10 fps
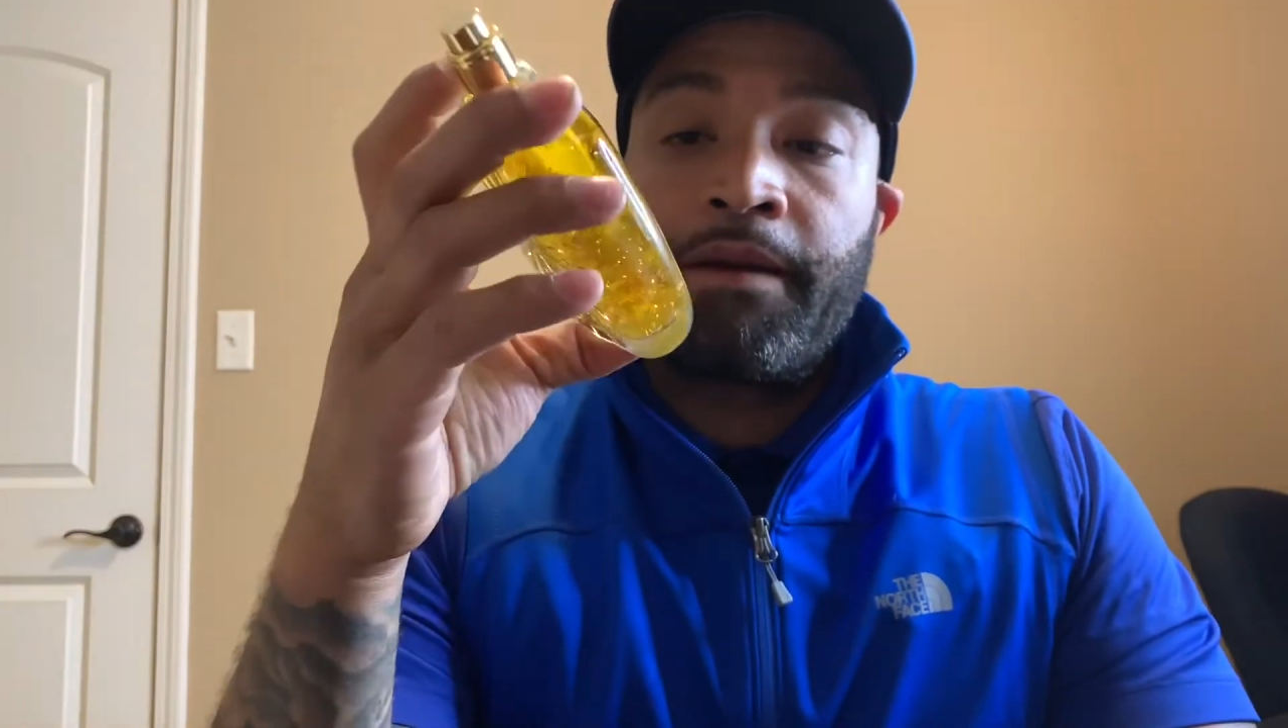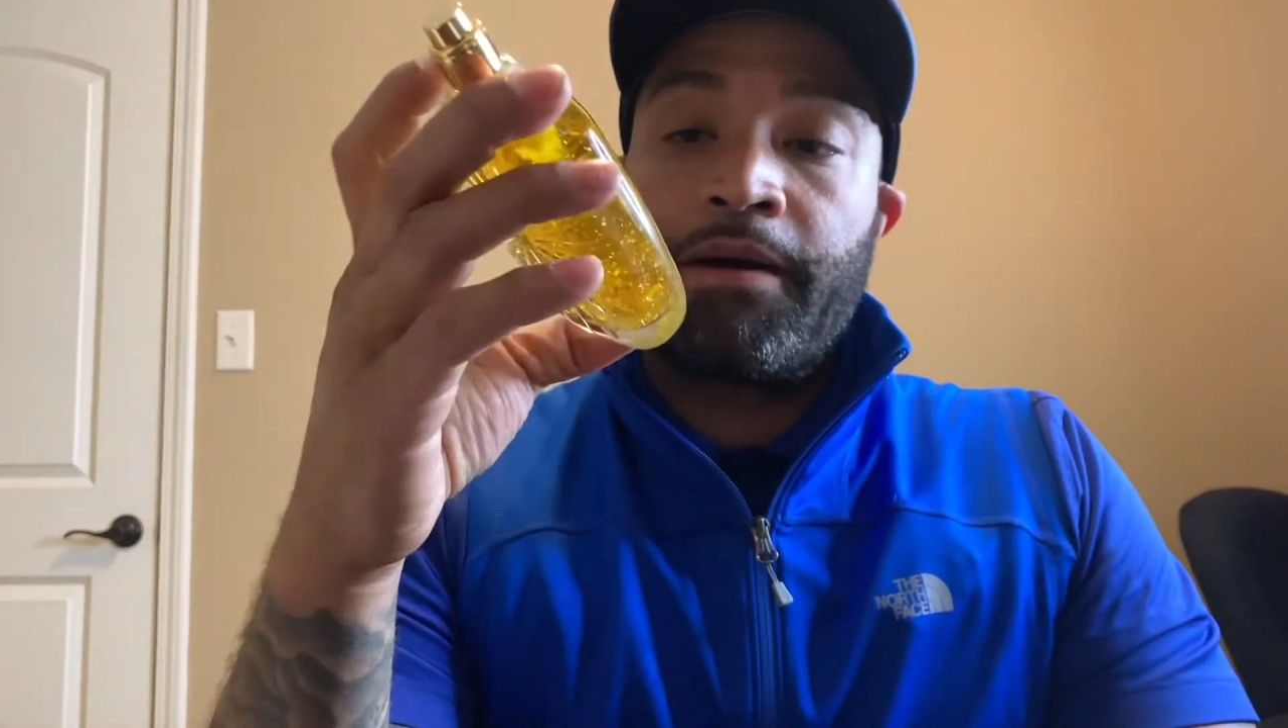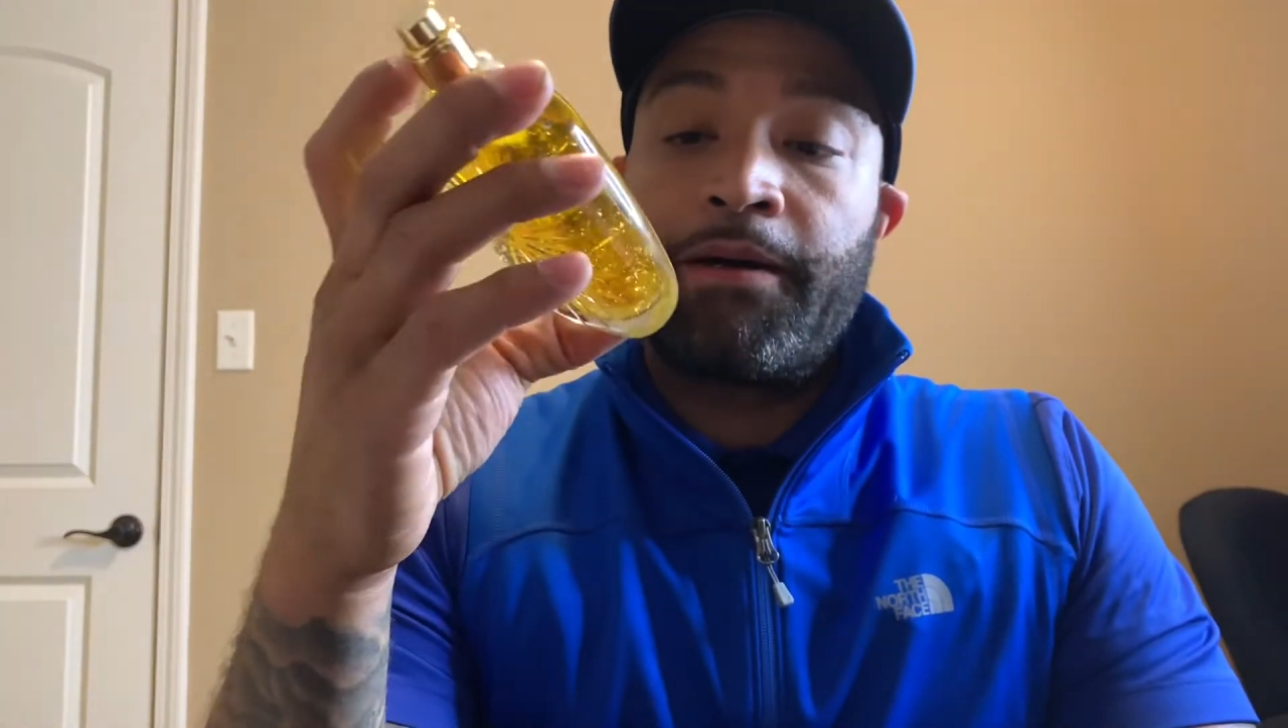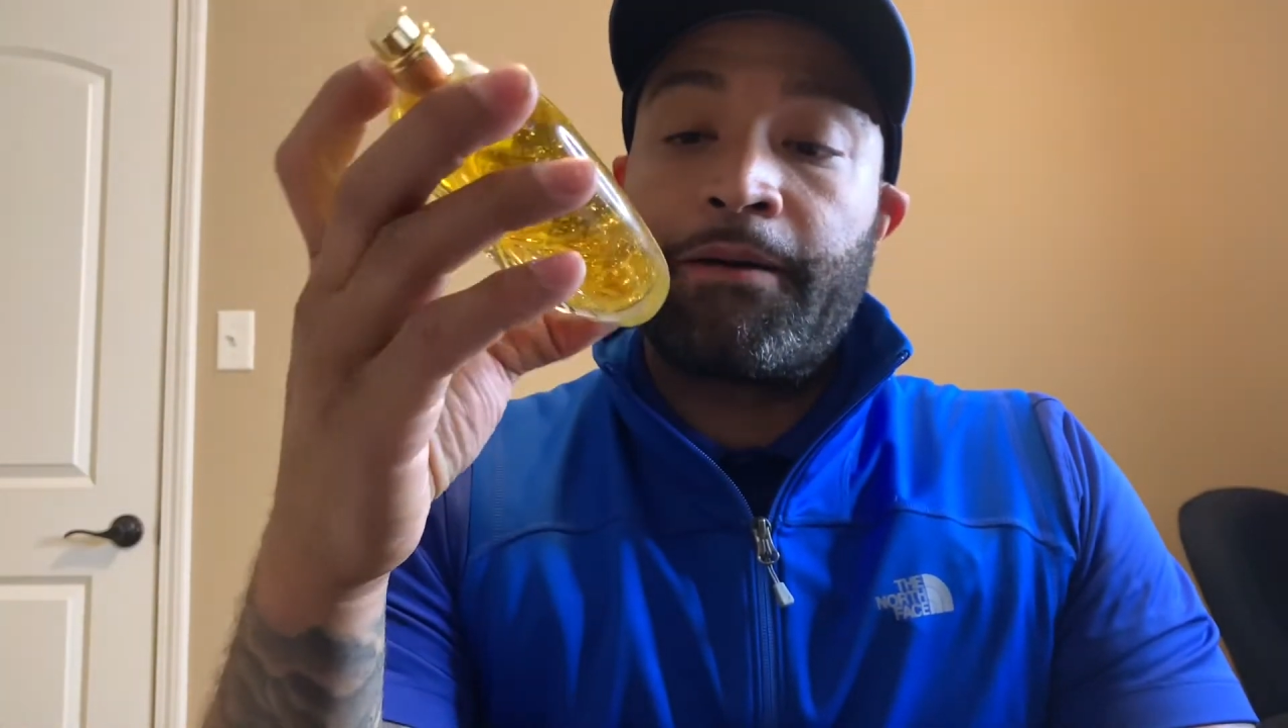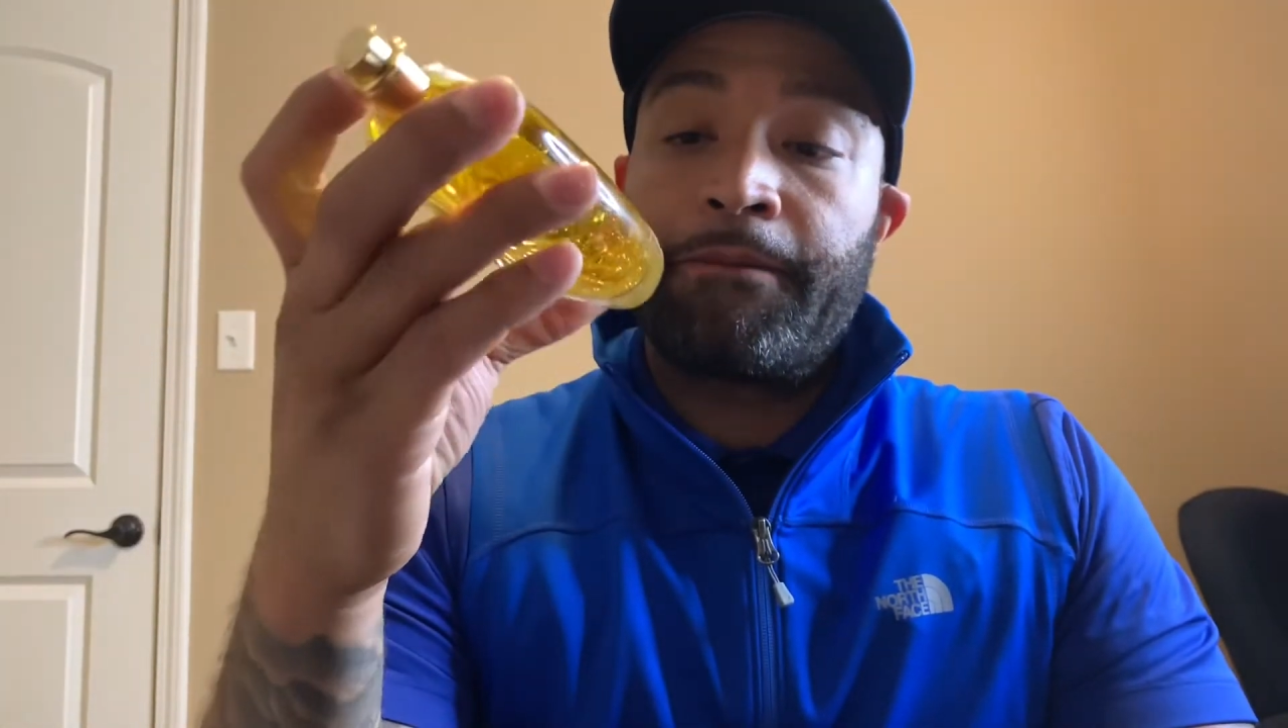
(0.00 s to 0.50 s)

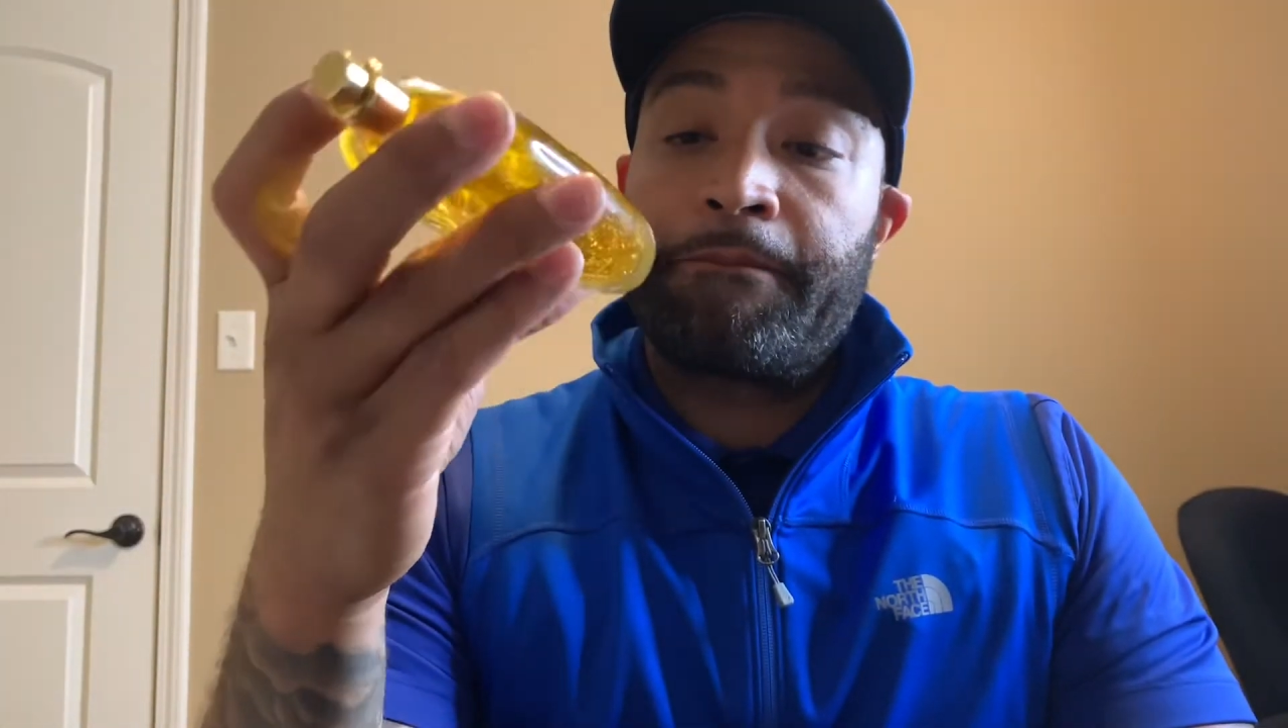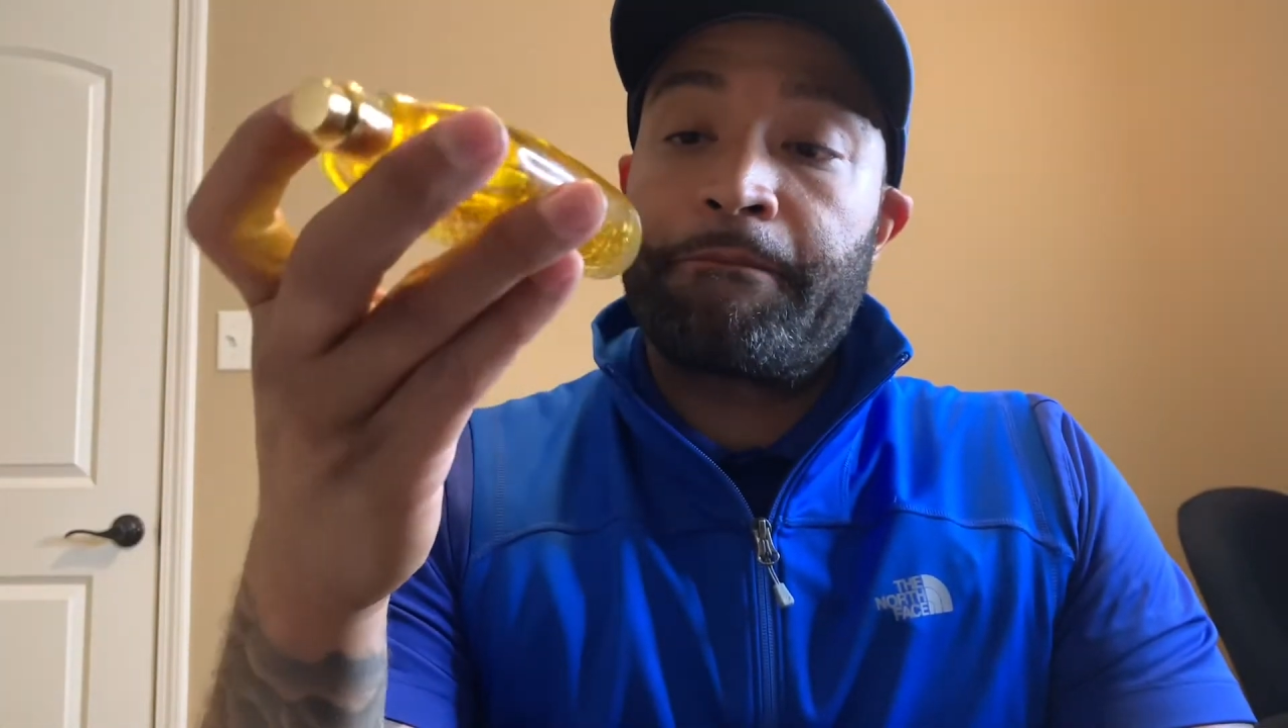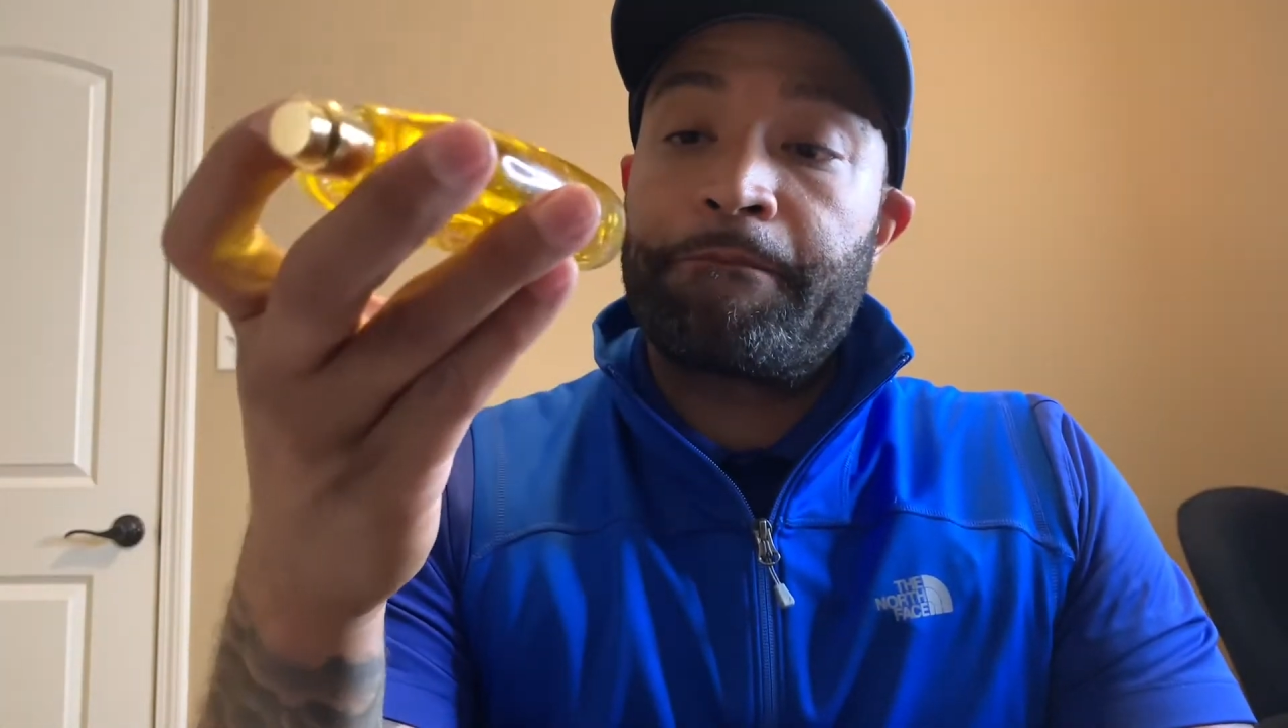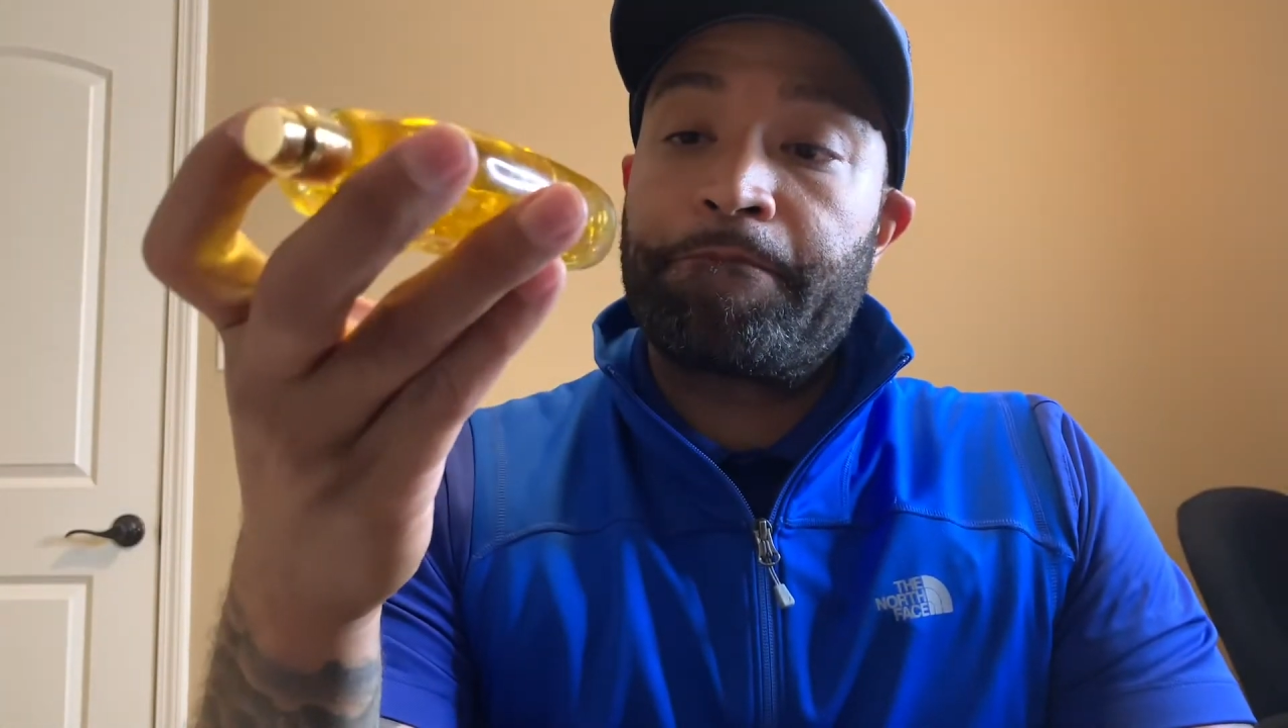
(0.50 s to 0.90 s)
Um,